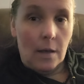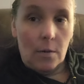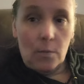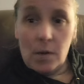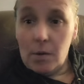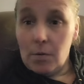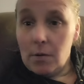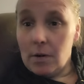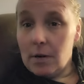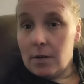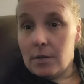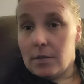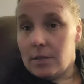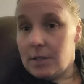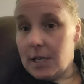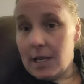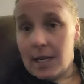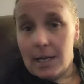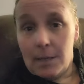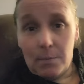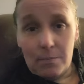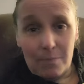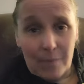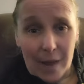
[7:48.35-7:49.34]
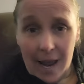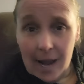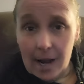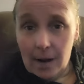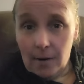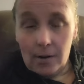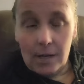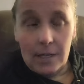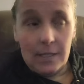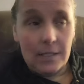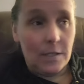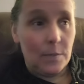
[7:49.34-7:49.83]
We were teen
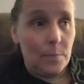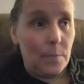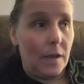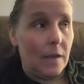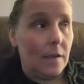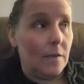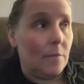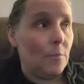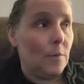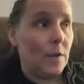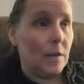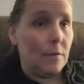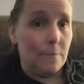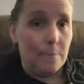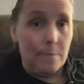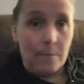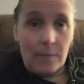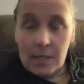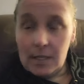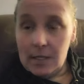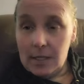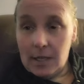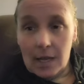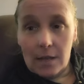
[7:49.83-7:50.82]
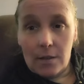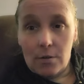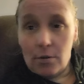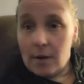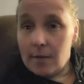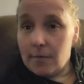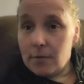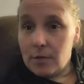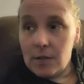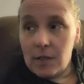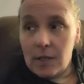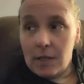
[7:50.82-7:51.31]
parents, but we've been together
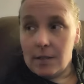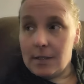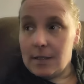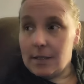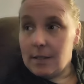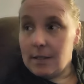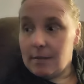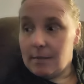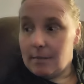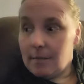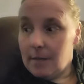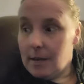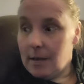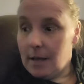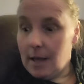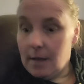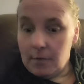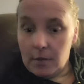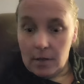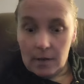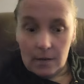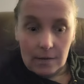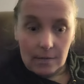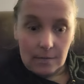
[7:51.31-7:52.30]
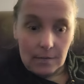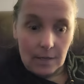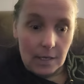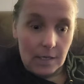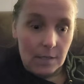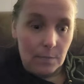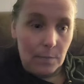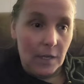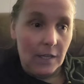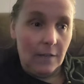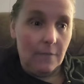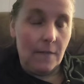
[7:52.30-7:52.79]
ever since and have a nice
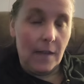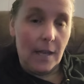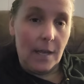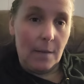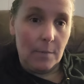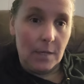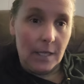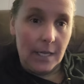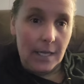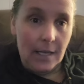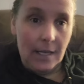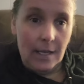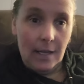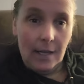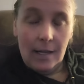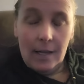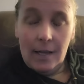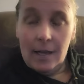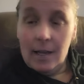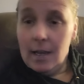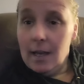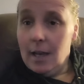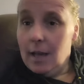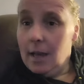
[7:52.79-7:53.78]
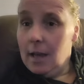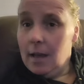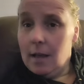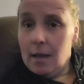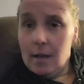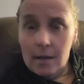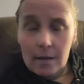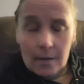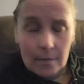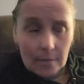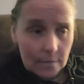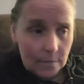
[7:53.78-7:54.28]
big family
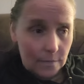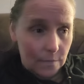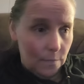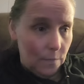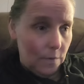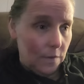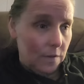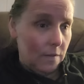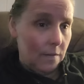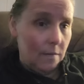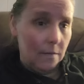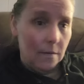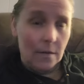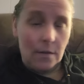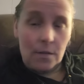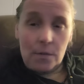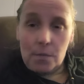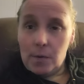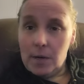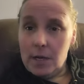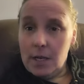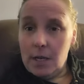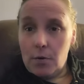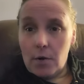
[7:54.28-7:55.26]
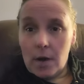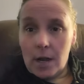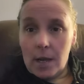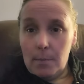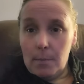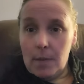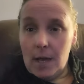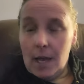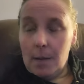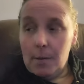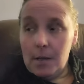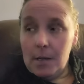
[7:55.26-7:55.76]
with three
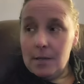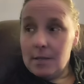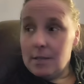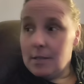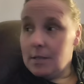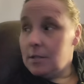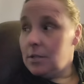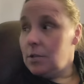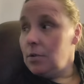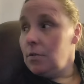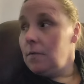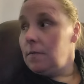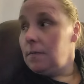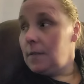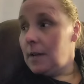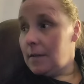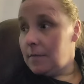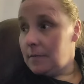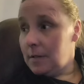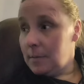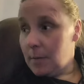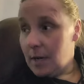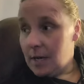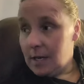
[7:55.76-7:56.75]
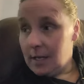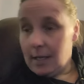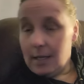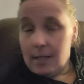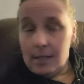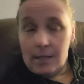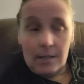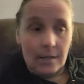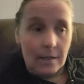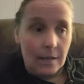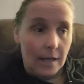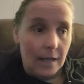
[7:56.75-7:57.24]
grandbabies, two fluffy
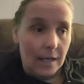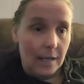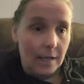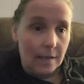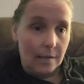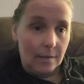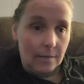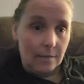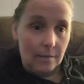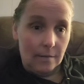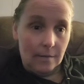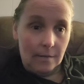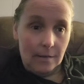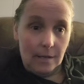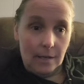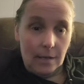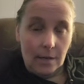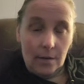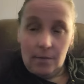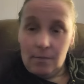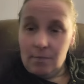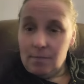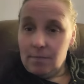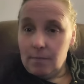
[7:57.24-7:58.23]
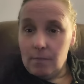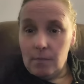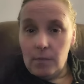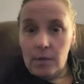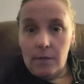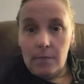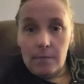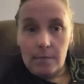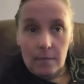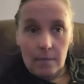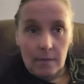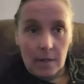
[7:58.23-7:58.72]
bunnies, and, you know,
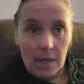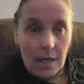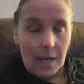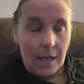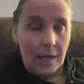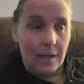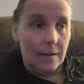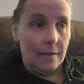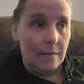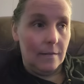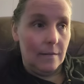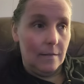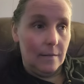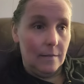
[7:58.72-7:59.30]
we've had,